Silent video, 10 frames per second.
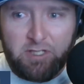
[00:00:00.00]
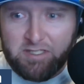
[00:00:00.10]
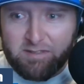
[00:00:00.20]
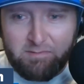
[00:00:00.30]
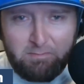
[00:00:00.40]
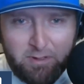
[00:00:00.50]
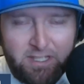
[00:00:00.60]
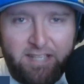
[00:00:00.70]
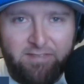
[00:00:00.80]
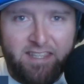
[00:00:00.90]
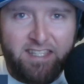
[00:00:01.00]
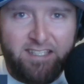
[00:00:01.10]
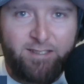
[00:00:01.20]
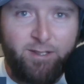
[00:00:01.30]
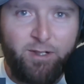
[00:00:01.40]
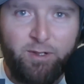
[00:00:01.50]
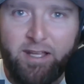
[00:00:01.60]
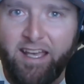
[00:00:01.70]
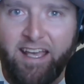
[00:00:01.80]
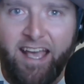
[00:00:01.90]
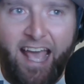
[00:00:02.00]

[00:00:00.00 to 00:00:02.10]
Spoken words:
just belief that this dude,